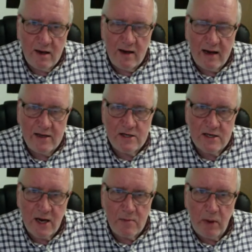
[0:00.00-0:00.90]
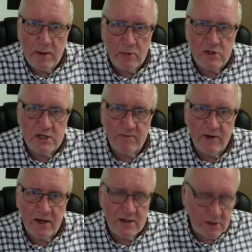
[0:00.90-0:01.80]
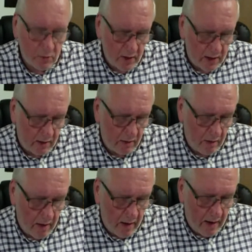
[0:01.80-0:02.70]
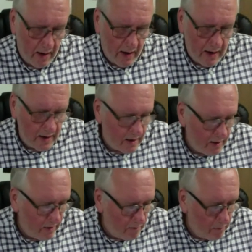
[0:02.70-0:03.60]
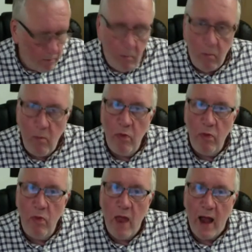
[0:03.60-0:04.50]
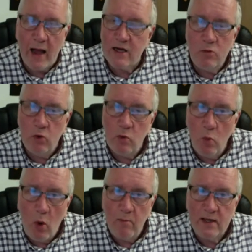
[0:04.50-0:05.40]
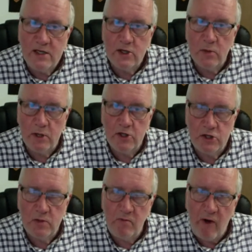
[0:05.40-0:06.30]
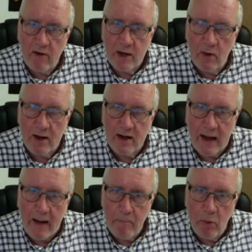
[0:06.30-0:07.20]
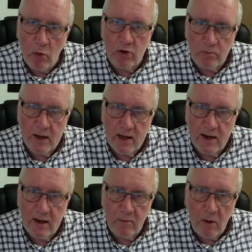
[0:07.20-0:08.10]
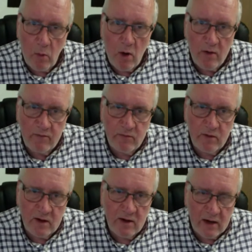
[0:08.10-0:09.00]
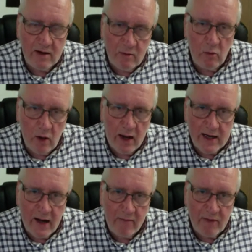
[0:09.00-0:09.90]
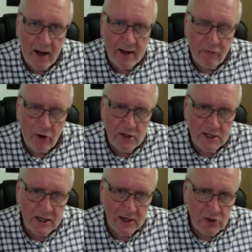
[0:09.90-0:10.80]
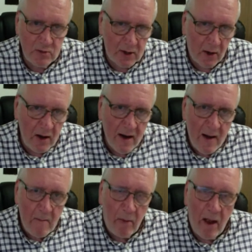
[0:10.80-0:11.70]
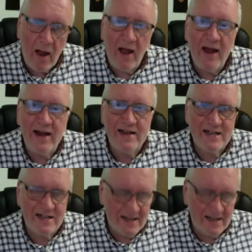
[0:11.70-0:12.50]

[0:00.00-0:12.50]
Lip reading: entertain people 7 days a week, but, and you wouldn't want me to, because you very quickly get bored of me. My wife will let you have that in writing in triplicate, but it